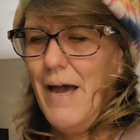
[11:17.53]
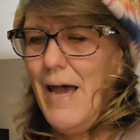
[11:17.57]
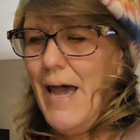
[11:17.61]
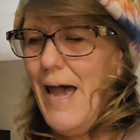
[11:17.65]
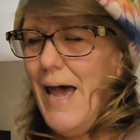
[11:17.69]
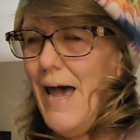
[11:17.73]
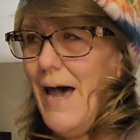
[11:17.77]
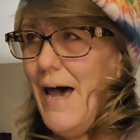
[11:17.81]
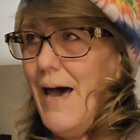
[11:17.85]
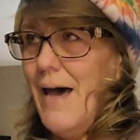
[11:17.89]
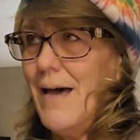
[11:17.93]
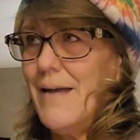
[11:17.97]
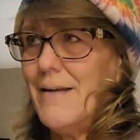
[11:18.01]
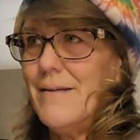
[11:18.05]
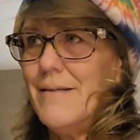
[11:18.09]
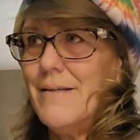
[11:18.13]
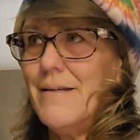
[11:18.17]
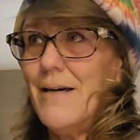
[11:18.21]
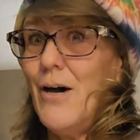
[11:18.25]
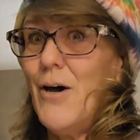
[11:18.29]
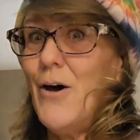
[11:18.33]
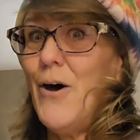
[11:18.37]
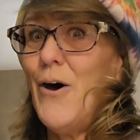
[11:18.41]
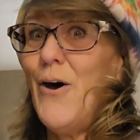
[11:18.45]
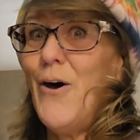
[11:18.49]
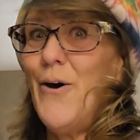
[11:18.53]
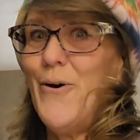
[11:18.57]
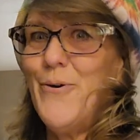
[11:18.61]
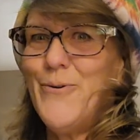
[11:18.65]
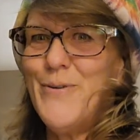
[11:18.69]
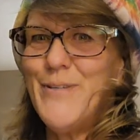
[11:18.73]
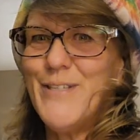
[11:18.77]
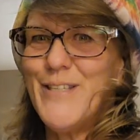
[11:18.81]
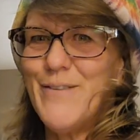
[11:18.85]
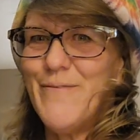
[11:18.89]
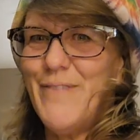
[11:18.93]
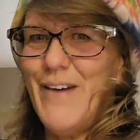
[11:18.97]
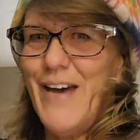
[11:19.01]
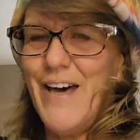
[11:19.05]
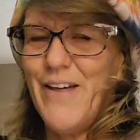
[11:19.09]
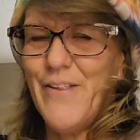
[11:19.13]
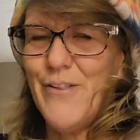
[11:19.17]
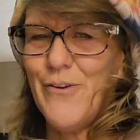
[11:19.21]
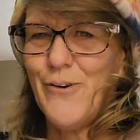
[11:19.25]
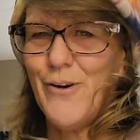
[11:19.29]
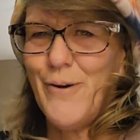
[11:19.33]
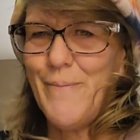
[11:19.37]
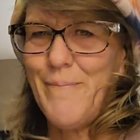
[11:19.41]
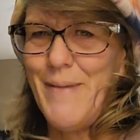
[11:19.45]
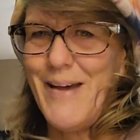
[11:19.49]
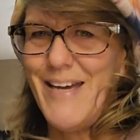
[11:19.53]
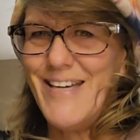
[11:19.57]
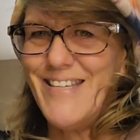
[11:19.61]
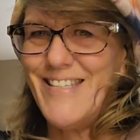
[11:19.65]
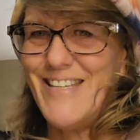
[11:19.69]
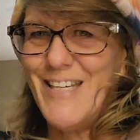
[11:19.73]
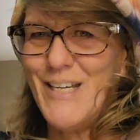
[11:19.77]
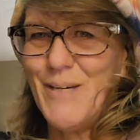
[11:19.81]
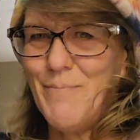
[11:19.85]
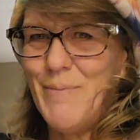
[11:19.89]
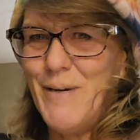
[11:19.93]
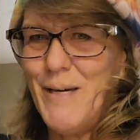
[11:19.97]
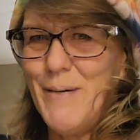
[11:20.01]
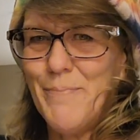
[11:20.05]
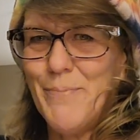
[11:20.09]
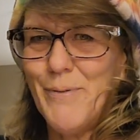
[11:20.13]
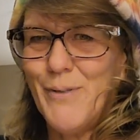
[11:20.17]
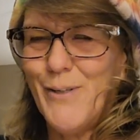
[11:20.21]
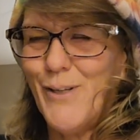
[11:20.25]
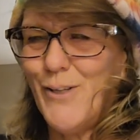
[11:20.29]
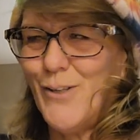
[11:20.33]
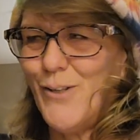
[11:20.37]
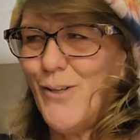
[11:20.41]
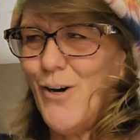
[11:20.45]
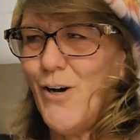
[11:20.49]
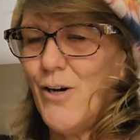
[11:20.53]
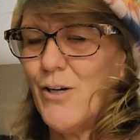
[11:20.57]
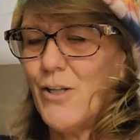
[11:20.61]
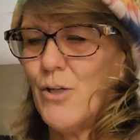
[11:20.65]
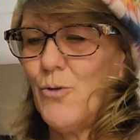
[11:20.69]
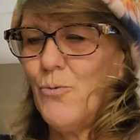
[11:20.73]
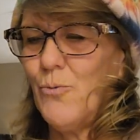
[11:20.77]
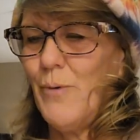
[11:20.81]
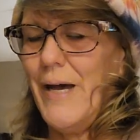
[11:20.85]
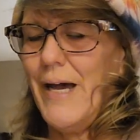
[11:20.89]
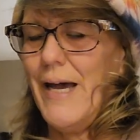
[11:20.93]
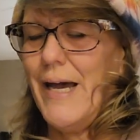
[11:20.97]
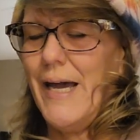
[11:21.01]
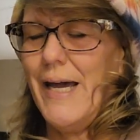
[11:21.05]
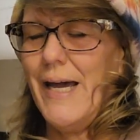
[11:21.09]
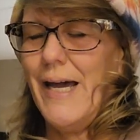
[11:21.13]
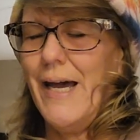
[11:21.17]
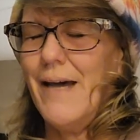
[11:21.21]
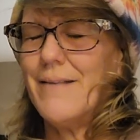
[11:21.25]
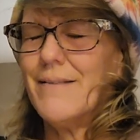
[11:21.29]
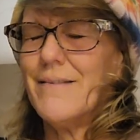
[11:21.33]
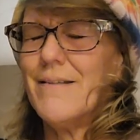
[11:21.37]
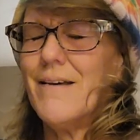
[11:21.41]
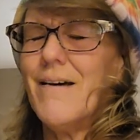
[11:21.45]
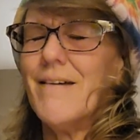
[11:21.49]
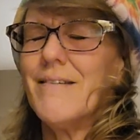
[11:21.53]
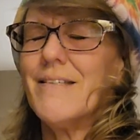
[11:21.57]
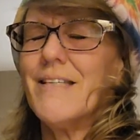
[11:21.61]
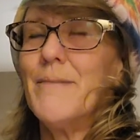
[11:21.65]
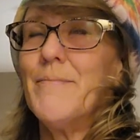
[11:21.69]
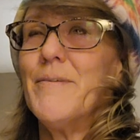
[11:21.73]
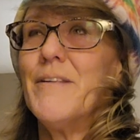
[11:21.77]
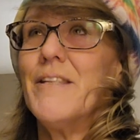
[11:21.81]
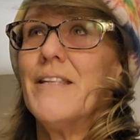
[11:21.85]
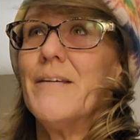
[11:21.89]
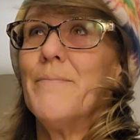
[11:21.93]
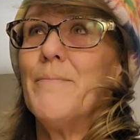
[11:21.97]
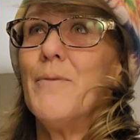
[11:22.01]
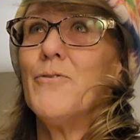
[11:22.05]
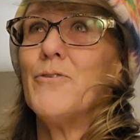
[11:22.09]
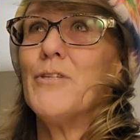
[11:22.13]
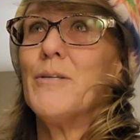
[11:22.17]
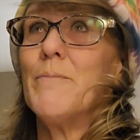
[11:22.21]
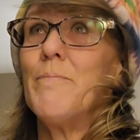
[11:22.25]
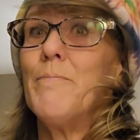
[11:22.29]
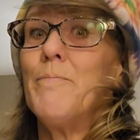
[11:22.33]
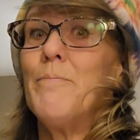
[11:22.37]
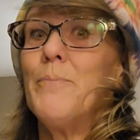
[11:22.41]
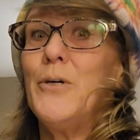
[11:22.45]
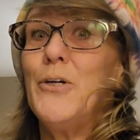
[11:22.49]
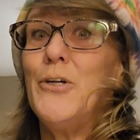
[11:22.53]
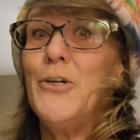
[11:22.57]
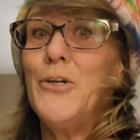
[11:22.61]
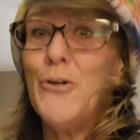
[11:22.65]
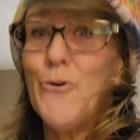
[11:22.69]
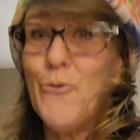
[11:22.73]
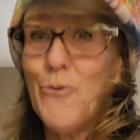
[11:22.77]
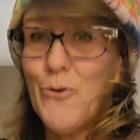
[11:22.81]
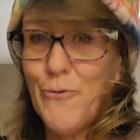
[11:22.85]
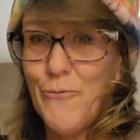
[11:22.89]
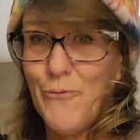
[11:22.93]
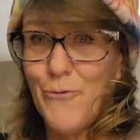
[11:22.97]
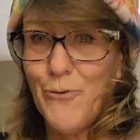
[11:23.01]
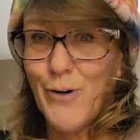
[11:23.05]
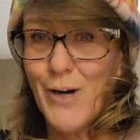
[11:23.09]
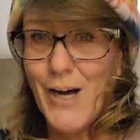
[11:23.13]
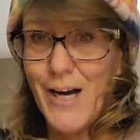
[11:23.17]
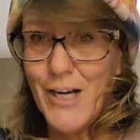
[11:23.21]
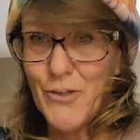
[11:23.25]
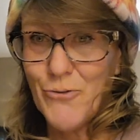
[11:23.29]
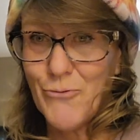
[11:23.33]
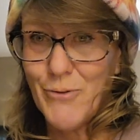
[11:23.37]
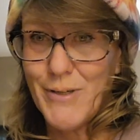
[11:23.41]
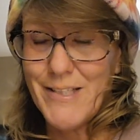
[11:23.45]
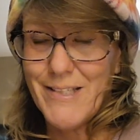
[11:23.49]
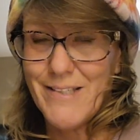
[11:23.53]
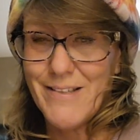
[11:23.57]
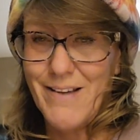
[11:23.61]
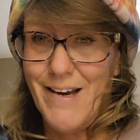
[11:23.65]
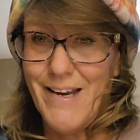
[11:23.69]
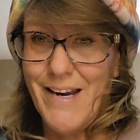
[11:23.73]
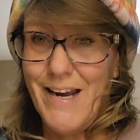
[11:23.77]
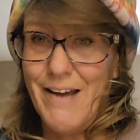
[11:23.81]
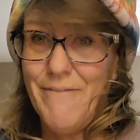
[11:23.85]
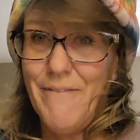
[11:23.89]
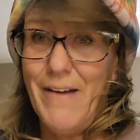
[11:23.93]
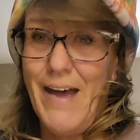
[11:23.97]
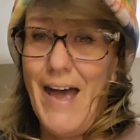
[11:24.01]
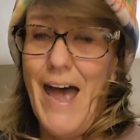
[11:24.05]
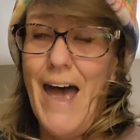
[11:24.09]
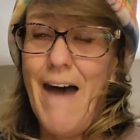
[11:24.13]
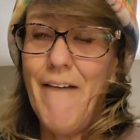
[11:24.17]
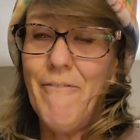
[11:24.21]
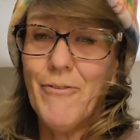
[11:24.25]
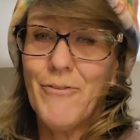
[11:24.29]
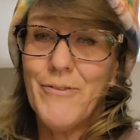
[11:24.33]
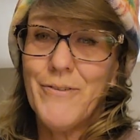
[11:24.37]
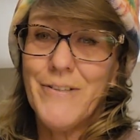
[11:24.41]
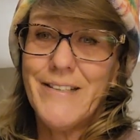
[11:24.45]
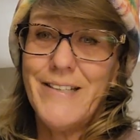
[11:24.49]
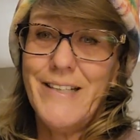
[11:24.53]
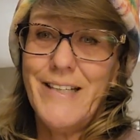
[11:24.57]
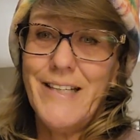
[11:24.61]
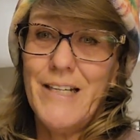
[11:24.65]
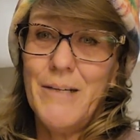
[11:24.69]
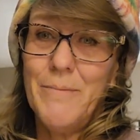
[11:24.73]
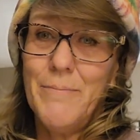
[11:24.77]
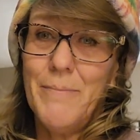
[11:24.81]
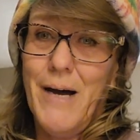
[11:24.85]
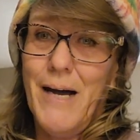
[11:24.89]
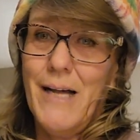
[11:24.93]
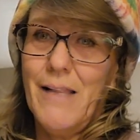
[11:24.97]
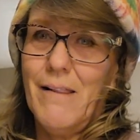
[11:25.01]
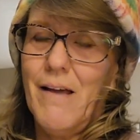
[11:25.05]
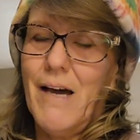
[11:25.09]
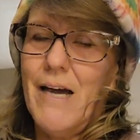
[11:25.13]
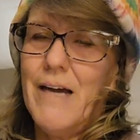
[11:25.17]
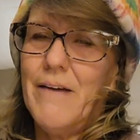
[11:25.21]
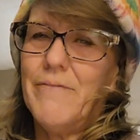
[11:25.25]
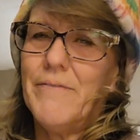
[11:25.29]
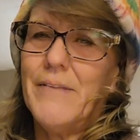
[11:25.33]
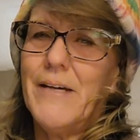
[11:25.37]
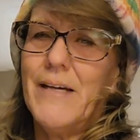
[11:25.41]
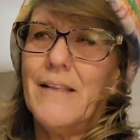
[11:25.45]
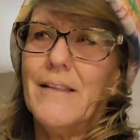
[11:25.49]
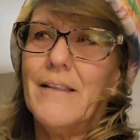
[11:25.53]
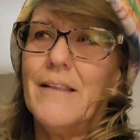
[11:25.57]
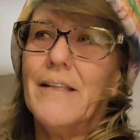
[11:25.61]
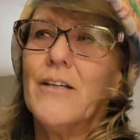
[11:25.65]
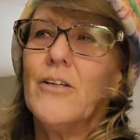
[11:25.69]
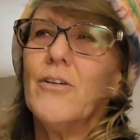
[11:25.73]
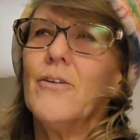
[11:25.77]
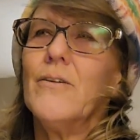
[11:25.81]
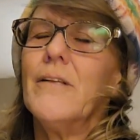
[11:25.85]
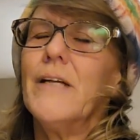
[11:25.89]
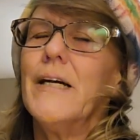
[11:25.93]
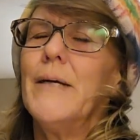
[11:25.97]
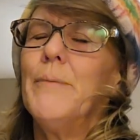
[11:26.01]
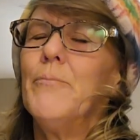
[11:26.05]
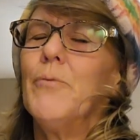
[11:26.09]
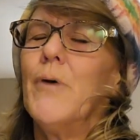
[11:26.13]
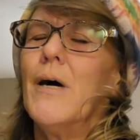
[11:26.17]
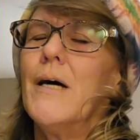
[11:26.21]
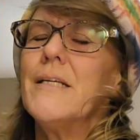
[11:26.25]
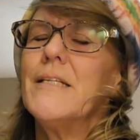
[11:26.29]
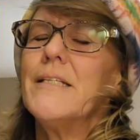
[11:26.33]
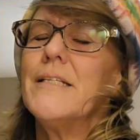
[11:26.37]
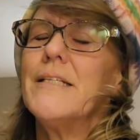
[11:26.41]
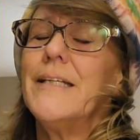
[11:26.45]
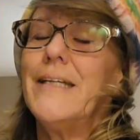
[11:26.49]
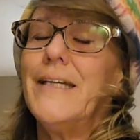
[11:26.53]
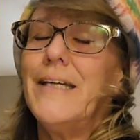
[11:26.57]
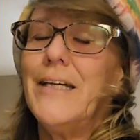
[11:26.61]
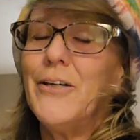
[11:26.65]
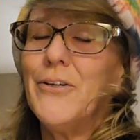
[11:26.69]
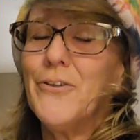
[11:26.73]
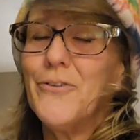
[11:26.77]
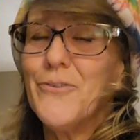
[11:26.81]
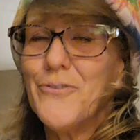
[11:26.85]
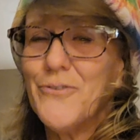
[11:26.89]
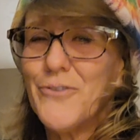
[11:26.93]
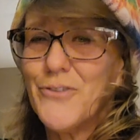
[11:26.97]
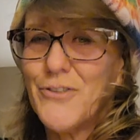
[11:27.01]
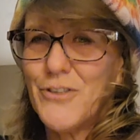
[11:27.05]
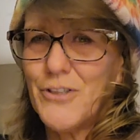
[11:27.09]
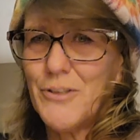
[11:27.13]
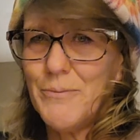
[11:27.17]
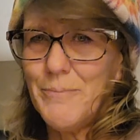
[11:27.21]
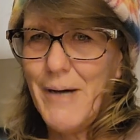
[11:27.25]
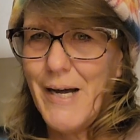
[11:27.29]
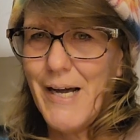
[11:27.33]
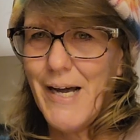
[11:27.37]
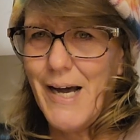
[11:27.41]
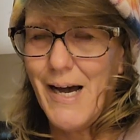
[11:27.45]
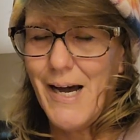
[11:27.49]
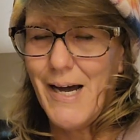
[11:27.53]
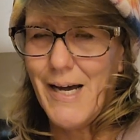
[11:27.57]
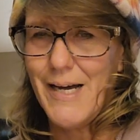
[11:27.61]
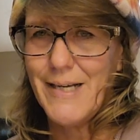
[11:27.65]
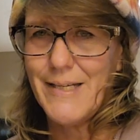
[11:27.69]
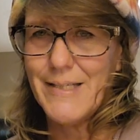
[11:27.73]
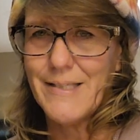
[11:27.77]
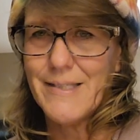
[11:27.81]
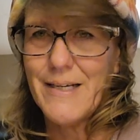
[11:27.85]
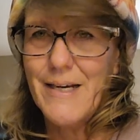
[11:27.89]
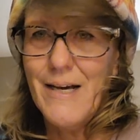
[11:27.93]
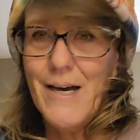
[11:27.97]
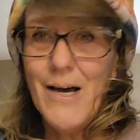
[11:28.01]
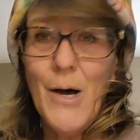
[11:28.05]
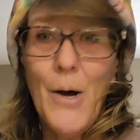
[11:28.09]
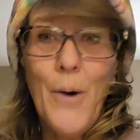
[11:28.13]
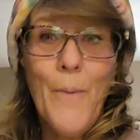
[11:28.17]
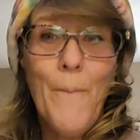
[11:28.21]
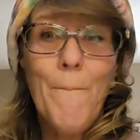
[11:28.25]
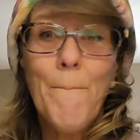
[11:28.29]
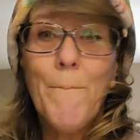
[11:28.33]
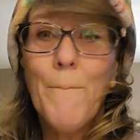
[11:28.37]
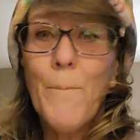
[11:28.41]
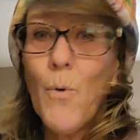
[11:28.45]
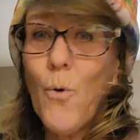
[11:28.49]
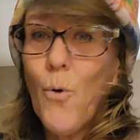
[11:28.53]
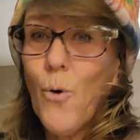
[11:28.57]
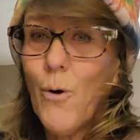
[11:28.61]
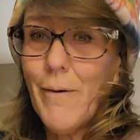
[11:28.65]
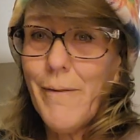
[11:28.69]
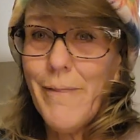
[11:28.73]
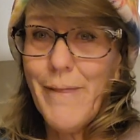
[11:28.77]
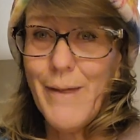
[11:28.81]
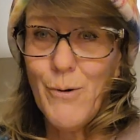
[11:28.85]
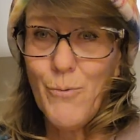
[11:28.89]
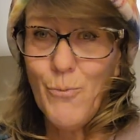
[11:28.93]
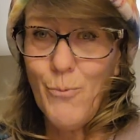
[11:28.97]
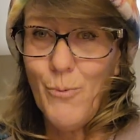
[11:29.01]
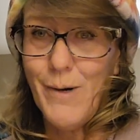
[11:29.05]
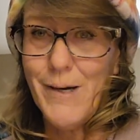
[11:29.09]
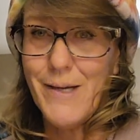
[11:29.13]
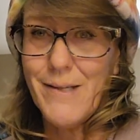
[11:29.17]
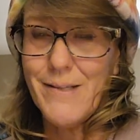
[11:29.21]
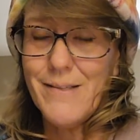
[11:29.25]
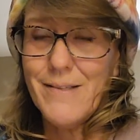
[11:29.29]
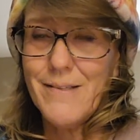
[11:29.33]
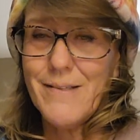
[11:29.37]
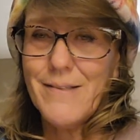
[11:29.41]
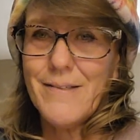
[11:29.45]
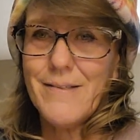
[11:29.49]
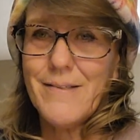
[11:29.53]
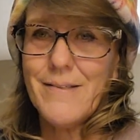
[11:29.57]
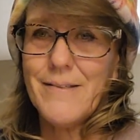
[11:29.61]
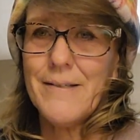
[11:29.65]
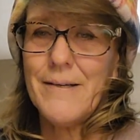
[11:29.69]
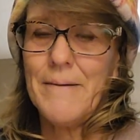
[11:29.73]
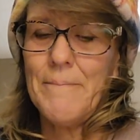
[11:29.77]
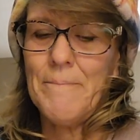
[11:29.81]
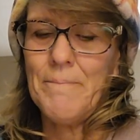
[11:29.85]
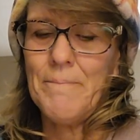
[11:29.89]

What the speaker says: and a host of other amazing people along the way, and saw some of the most beautiful countryside I've ever seen in my life that literally brought tears to my eyes more than once.